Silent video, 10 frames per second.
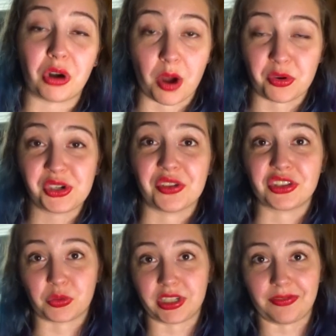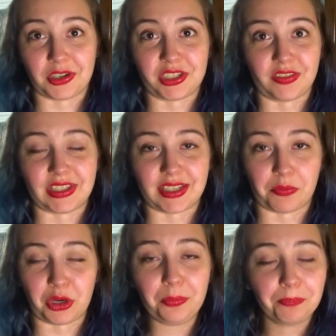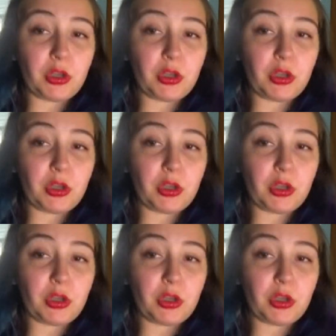proper on the 21st of December,